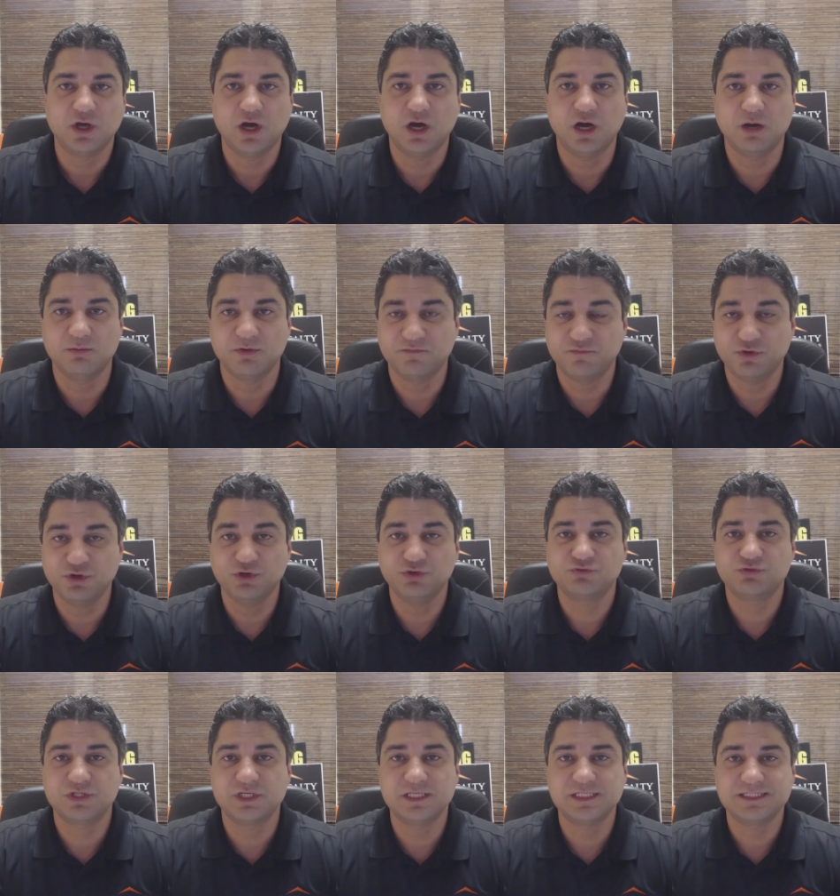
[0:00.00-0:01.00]
Um, if you're
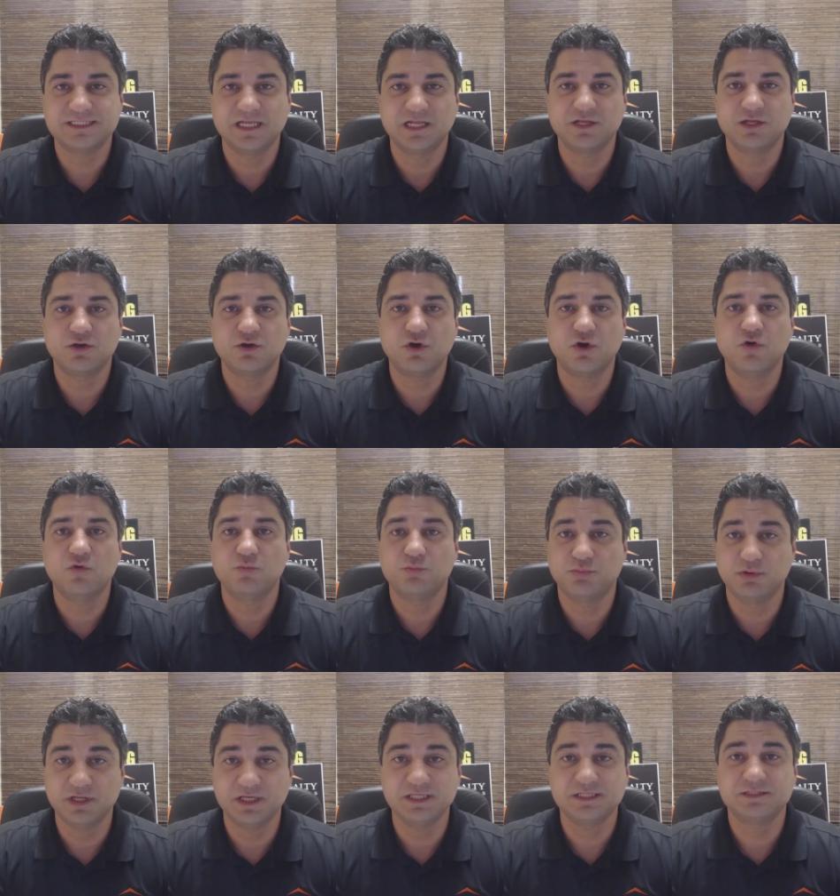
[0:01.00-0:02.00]
interested in selling your home,
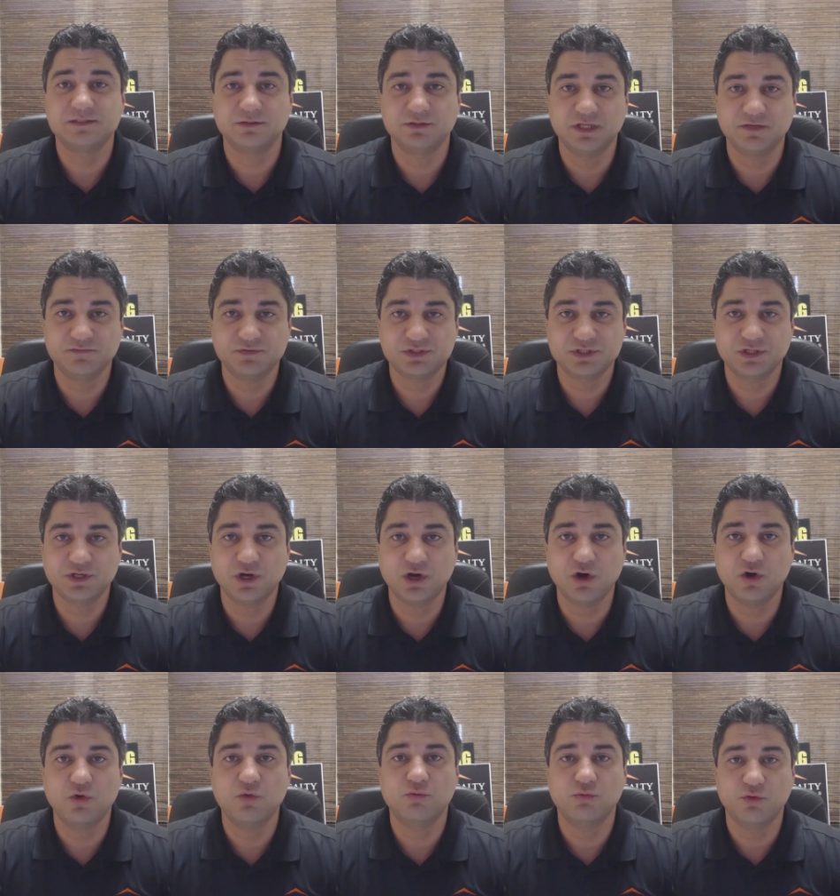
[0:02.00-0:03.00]
please give us a
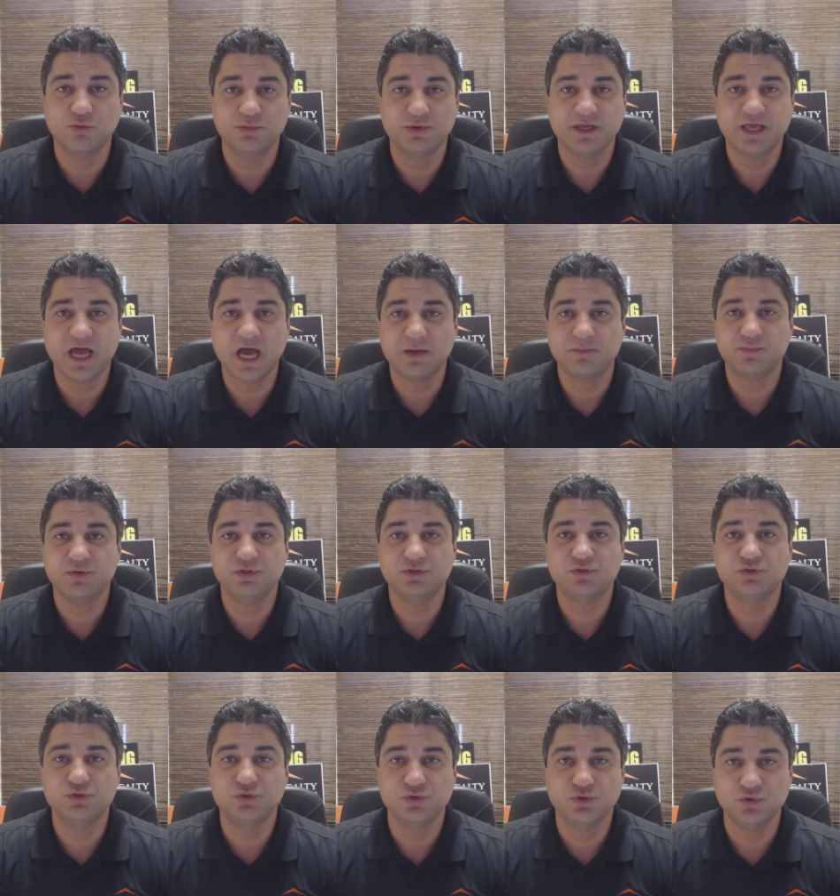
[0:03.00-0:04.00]
call. We'll be happy
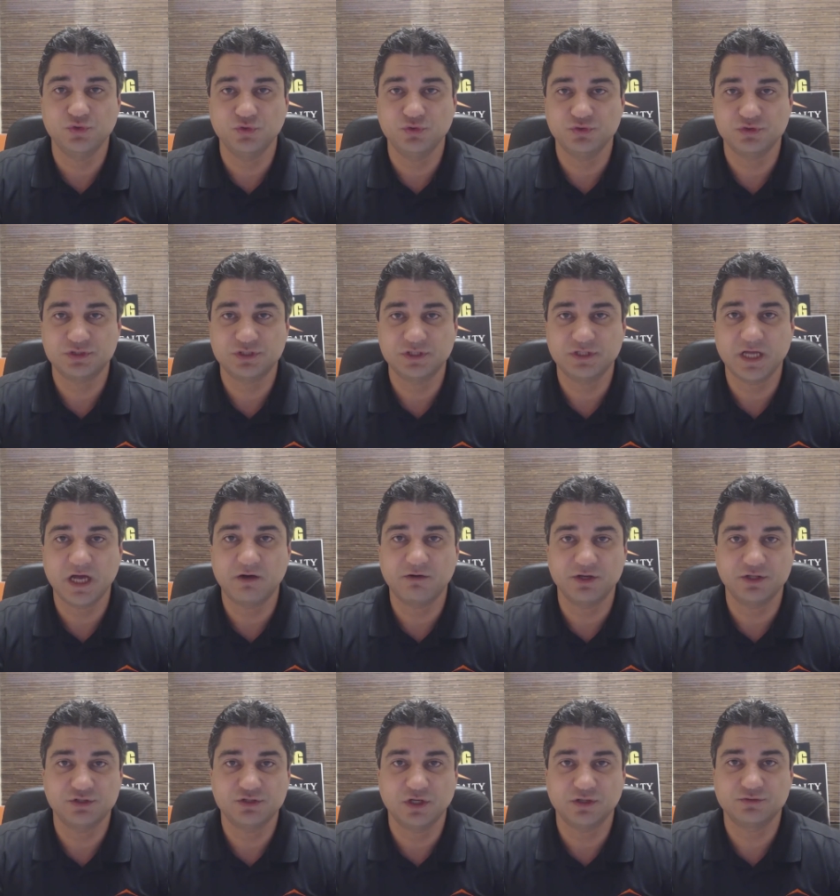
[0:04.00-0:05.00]
to sit
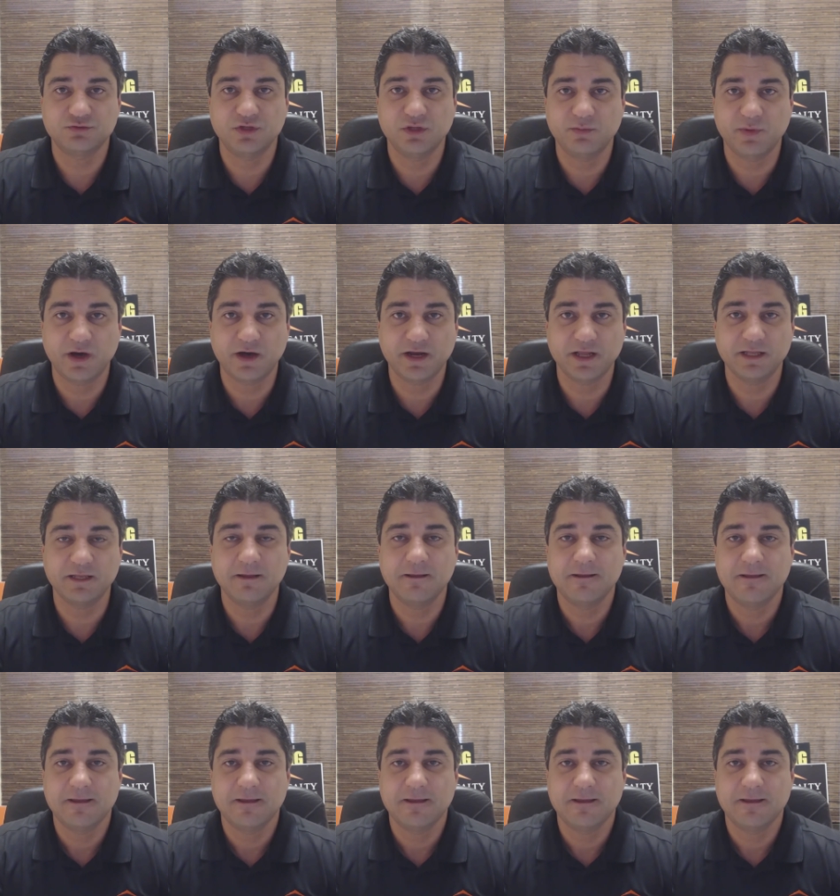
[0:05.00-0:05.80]
down and talk to you about it.